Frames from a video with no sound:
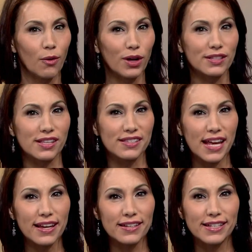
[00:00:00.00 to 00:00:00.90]
Well, as the
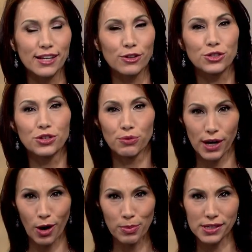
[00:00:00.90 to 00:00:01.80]
state continues to
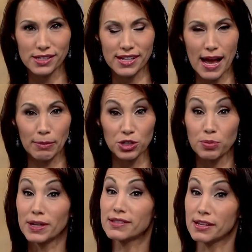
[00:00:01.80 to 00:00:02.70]
reopen
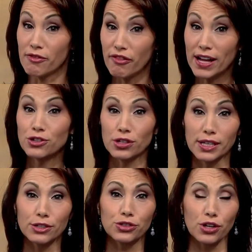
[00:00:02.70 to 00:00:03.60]
establishments and
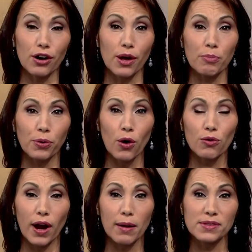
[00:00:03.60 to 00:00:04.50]
eventually start up
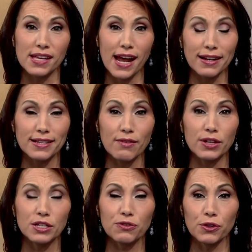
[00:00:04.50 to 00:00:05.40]
programs and
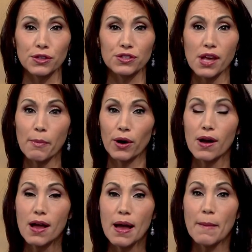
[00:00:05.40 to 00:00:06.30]
activities for the summer,
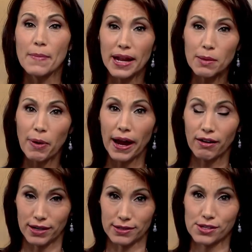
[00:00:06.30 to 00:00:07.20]
many
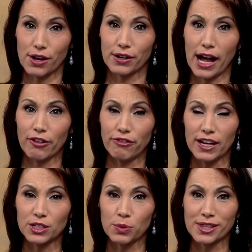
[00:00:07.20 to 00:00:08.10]
parents are now
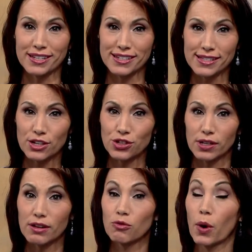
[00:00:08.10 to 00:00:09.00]
faced with the
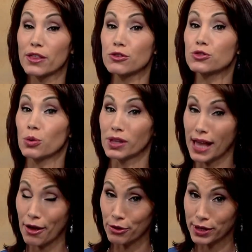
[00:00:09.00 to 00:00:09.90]
decision of whether to
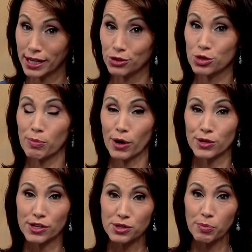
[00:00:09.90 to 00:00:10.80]
allow their kids to
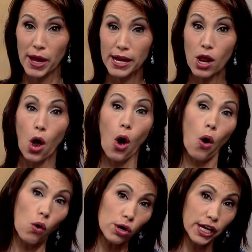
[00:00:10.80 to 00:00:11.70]
participate
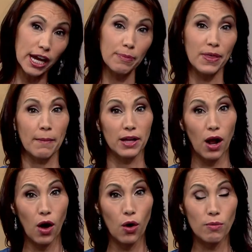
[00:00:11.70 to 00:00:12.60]
or keep them at
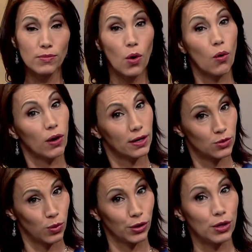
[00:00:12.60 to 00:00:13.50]
home, or as
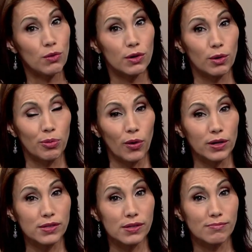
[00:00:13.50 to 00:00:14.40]
Will Ujek
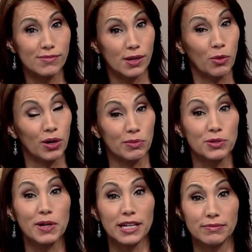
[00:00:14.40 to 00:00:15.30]
reports, somewhere in
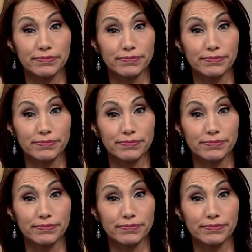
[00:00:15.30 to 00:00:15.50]
between.